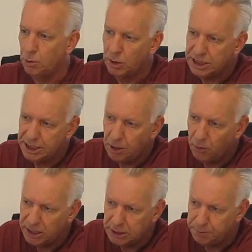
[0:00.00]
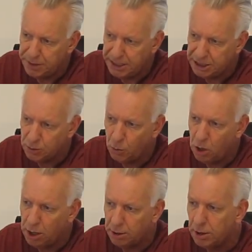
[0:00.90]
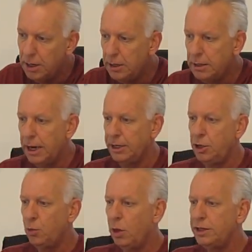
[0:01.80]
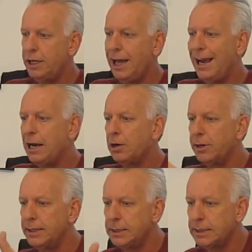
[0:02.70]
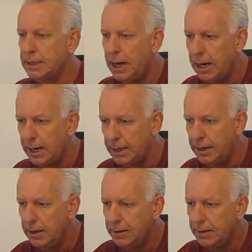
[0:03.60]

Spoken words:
You want to see all these beads of water, and you want the air inside,